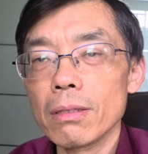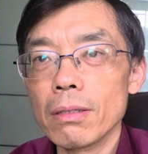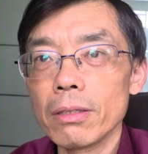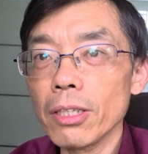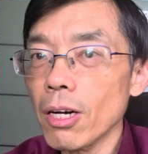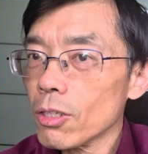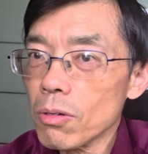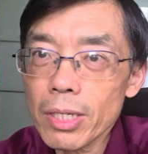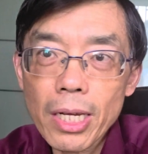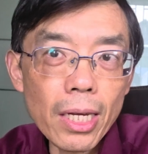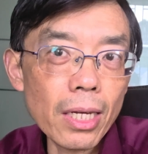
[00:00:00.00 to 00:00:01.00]
Not
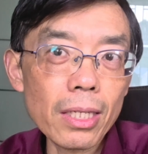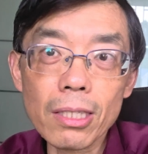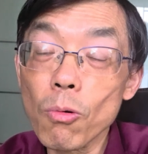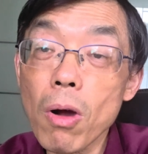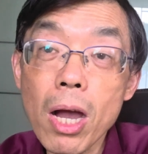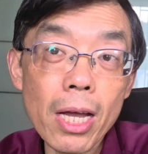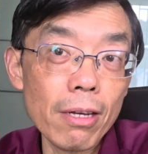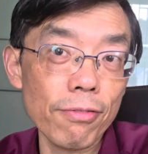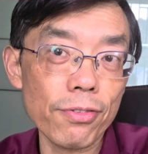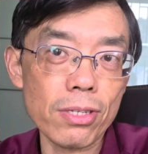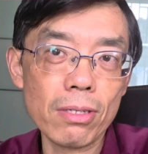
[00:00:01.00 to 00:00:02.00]
only the
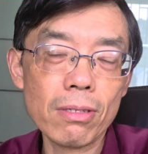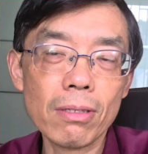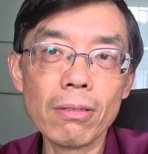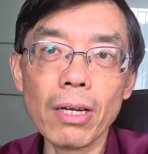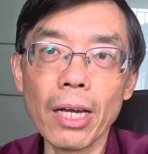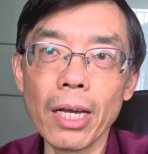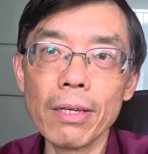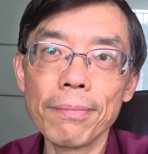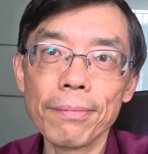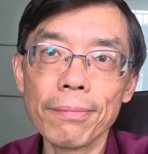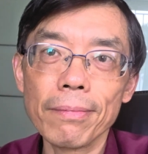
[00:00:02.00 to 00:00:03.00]
wives, okay.
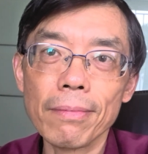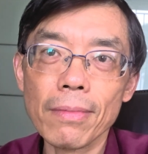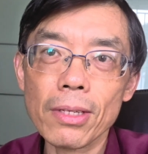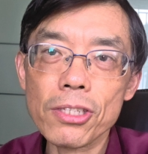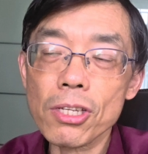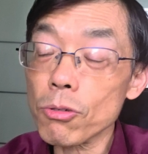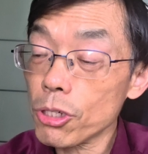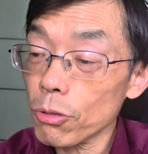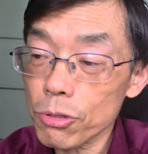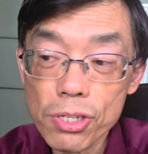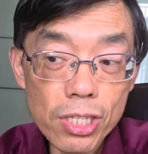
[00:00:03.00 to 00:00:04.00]
So
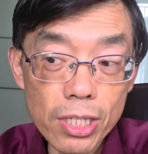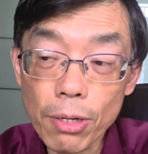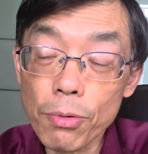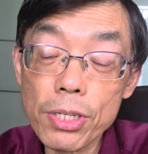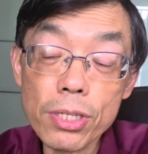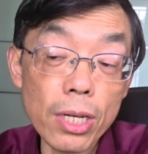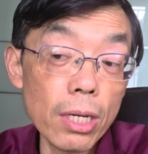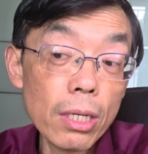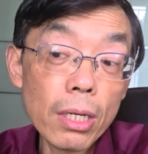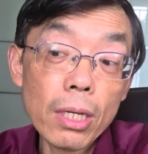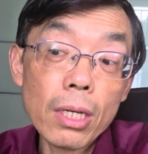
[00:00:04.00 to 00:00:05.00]
children stay with
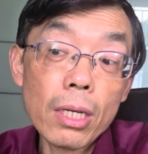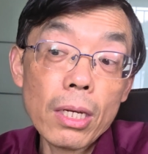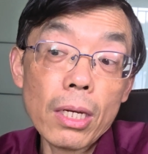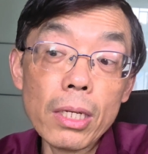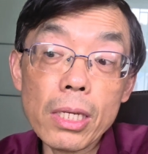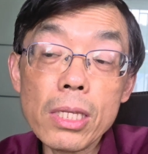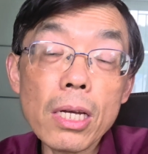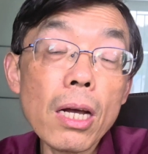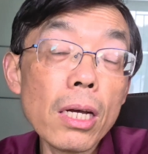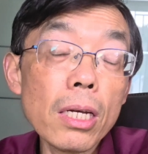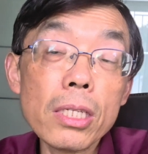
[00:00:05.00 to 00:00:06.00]
in
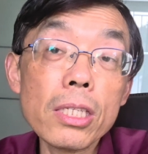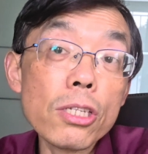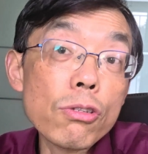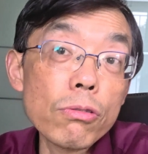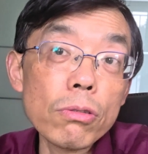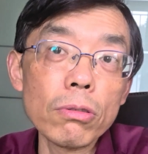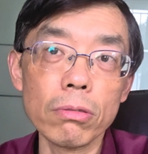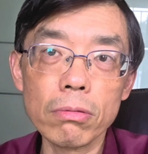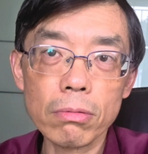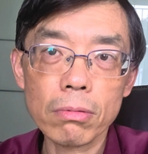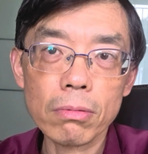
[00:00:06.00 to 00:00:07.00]
the school,
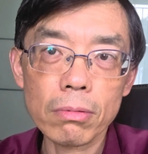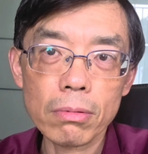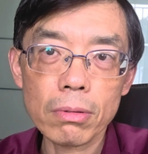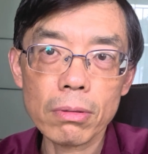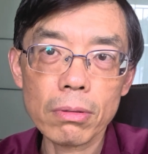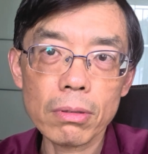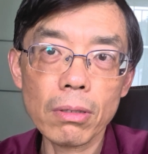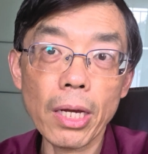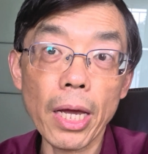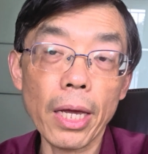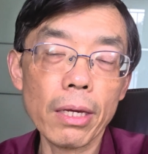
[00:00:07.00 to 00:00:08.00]

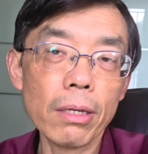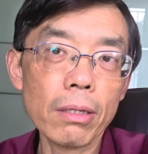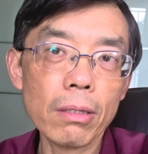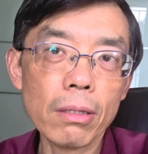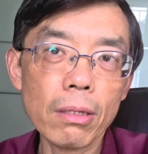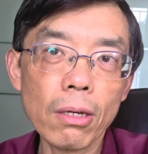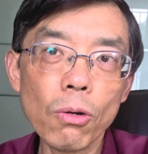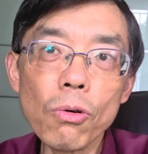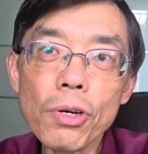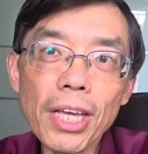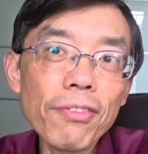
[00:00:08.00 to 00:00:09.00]
okay.
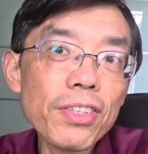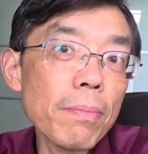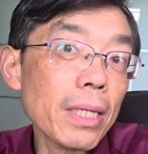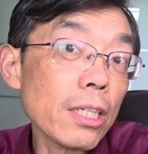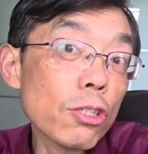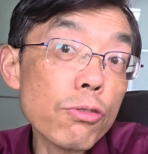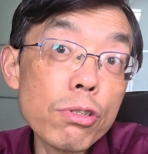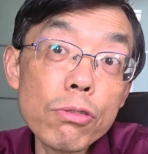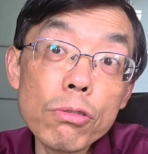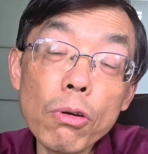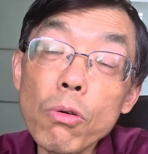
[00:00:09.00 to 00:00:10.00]
Who gives the money to school?